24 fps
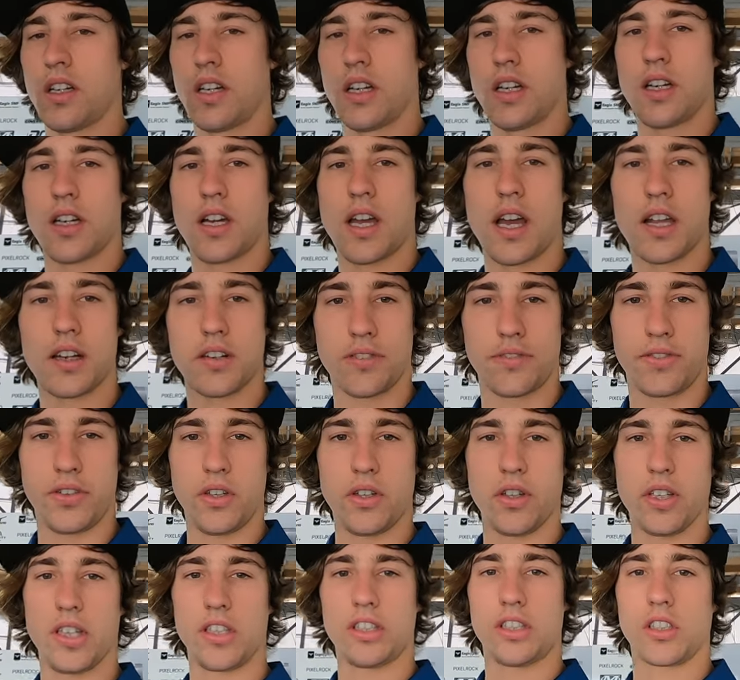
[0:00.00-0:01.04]
Uh, had a
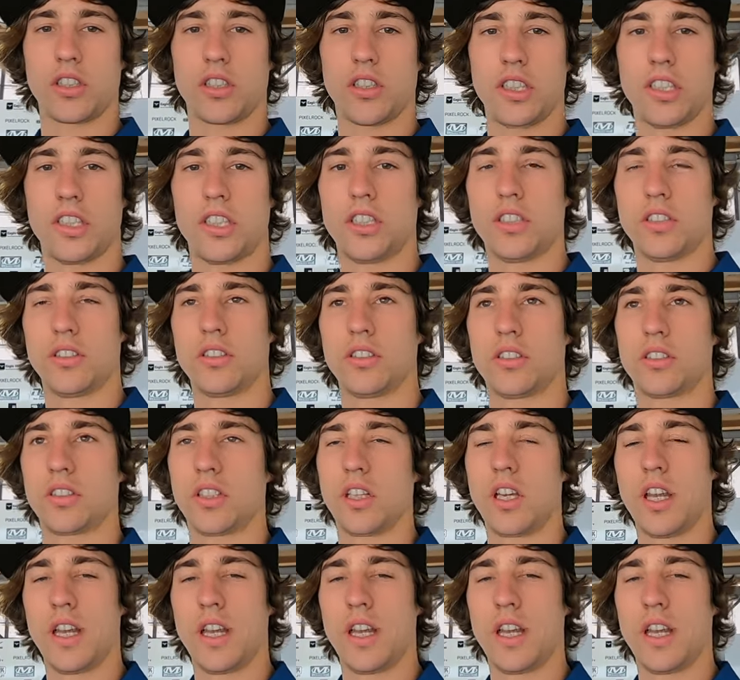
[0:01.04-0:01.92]
few electrical issues